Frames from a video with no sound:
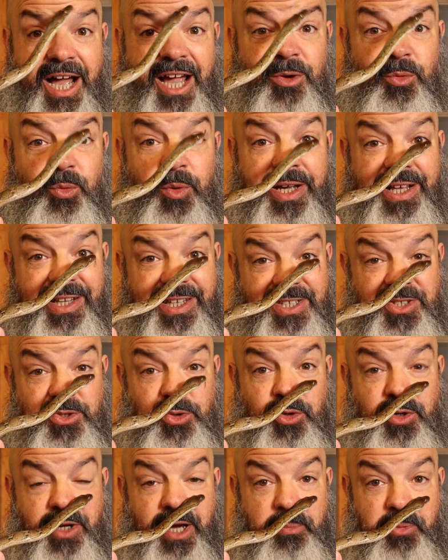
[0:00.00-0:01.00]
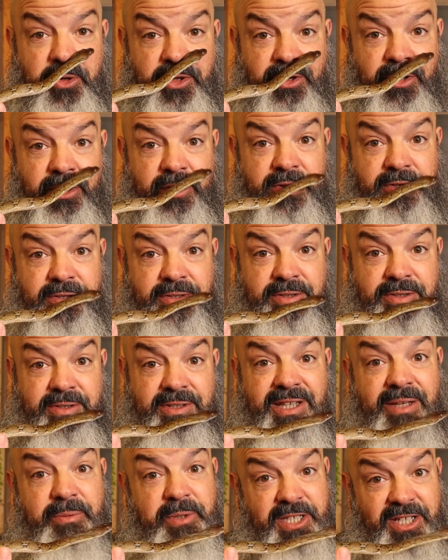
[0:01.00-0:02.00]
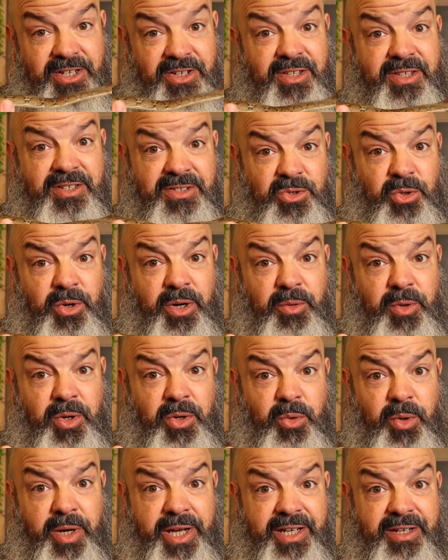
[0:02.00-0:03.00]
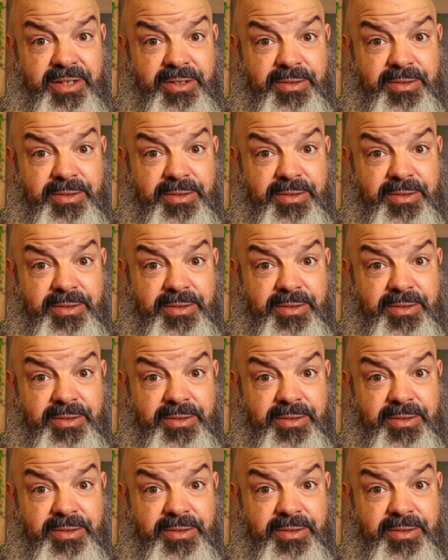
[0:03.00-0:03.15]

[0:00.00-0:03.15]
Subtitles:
I really screwed up with her. Let me tell you the story real quick.